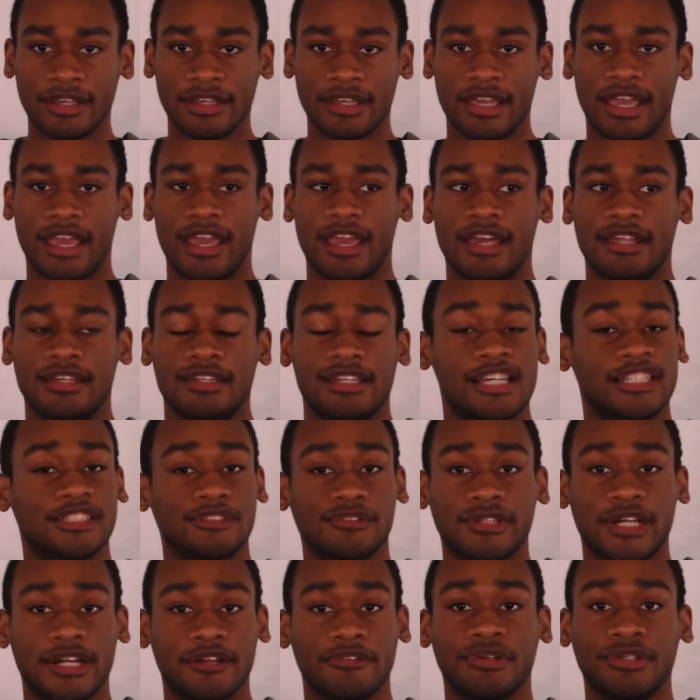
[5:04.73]
And that's
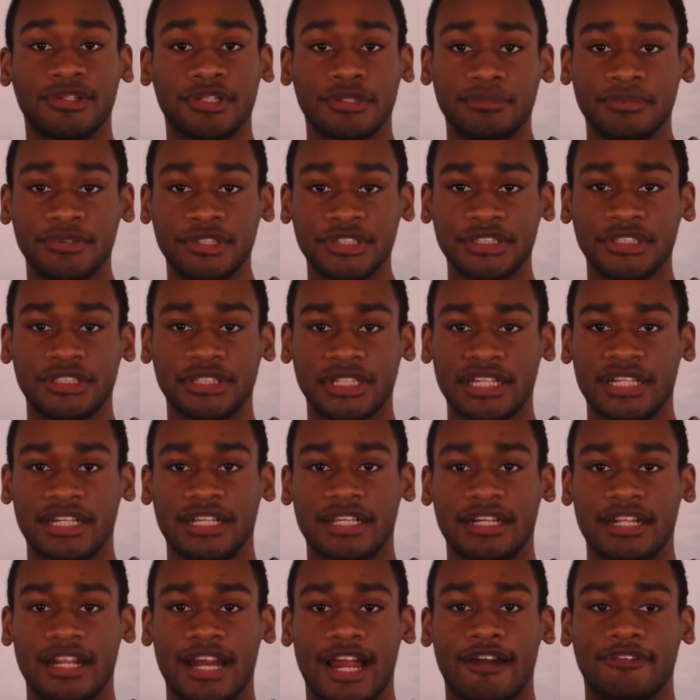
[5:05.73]
what I really
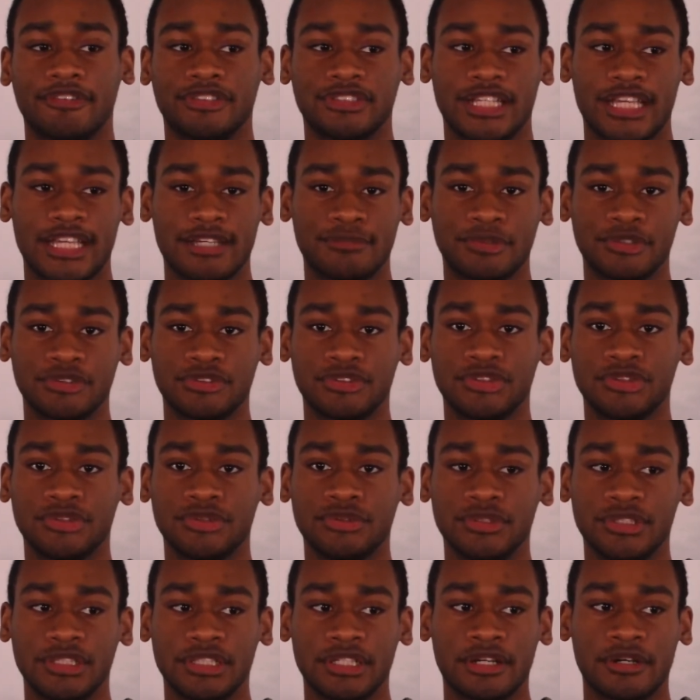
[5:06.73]
appreciated. I was able
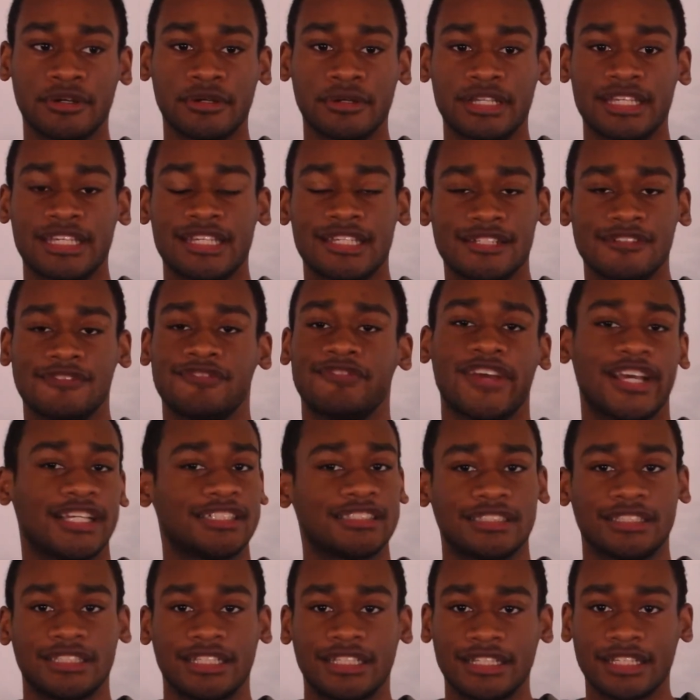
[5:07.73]
to, get
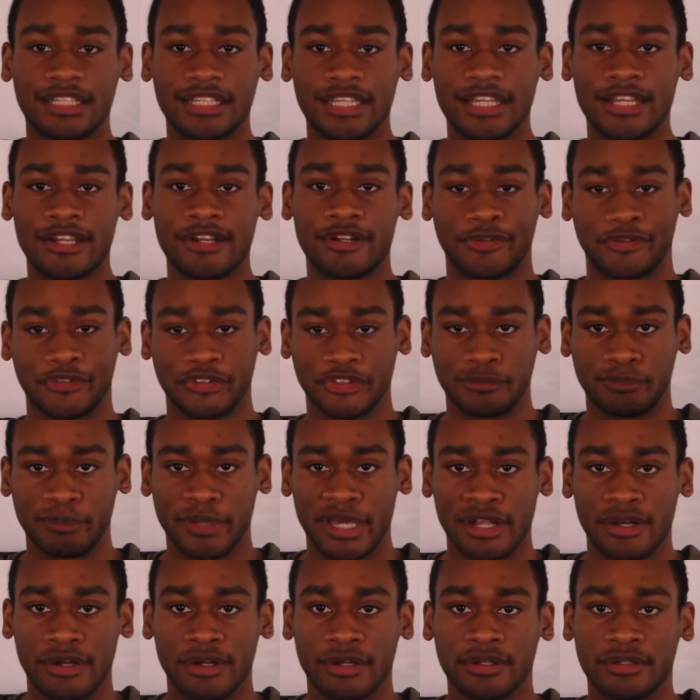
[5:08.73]
invested in the characters
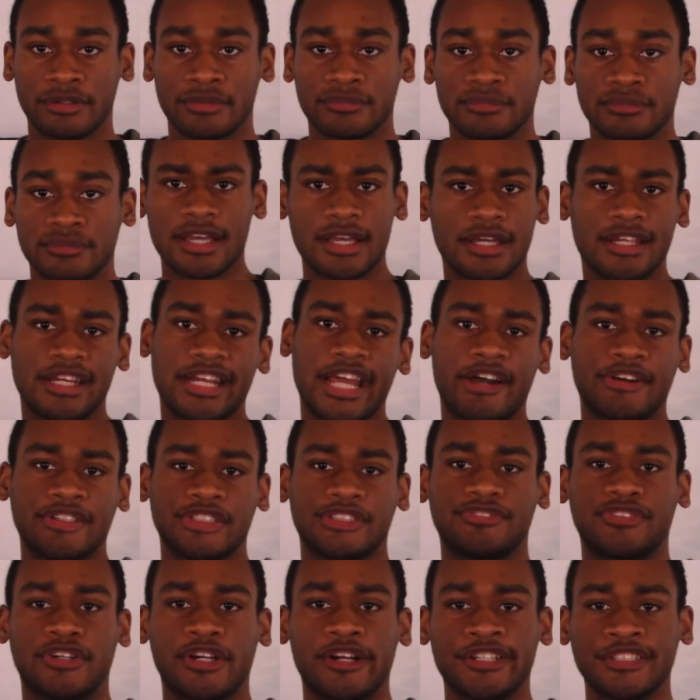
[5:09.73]
better. Now,
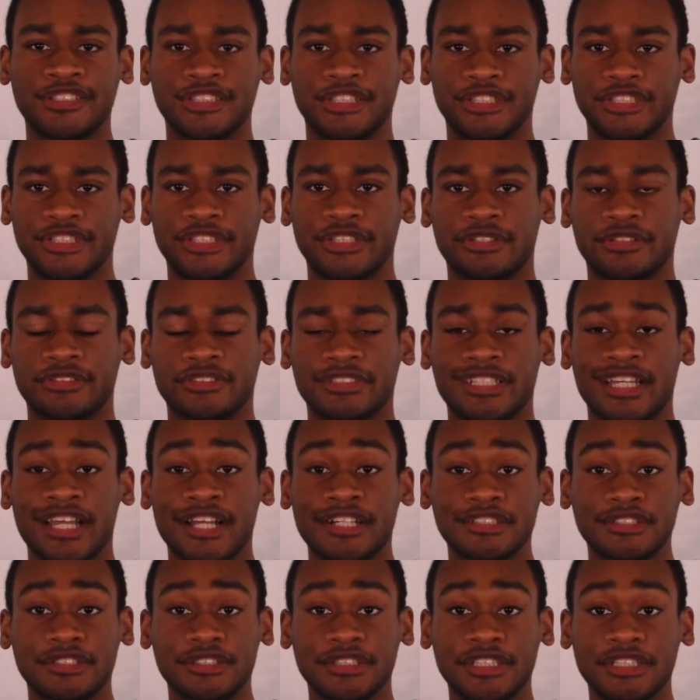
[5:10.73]
as far as the Joes, I
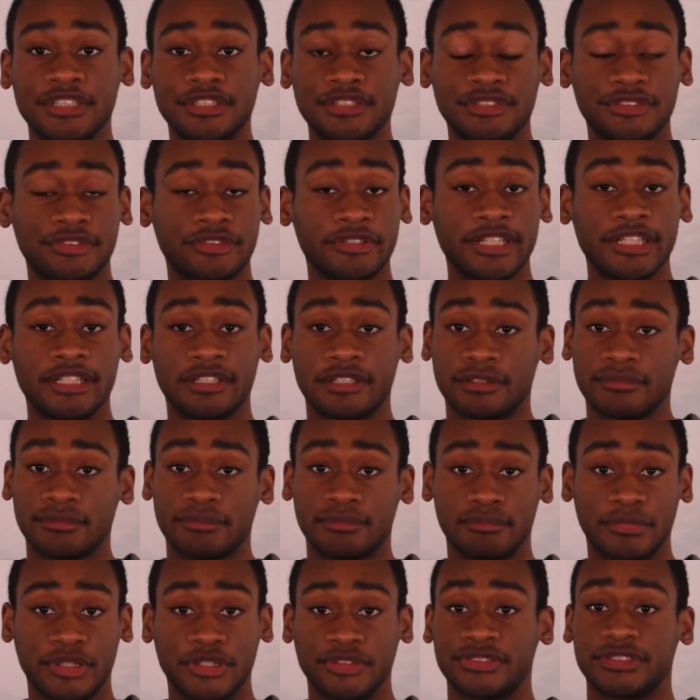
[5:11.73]
actually enjoyed
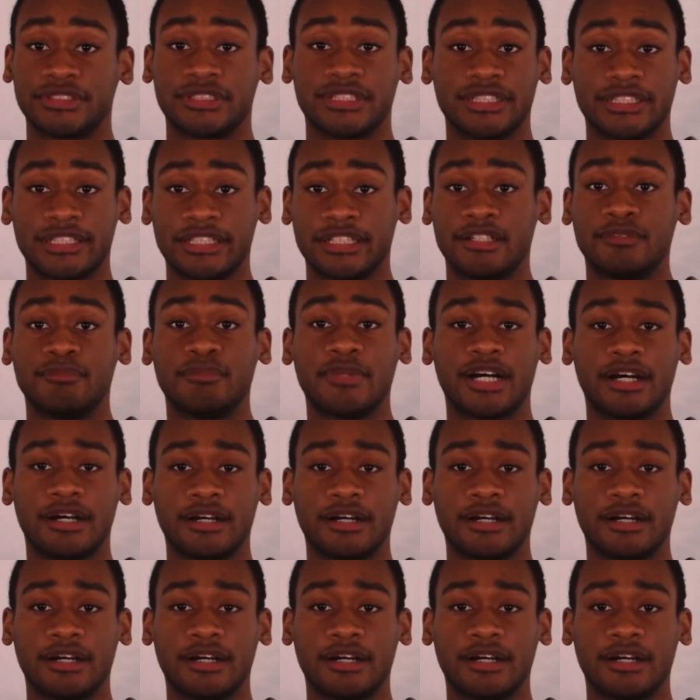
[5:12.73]
most of them.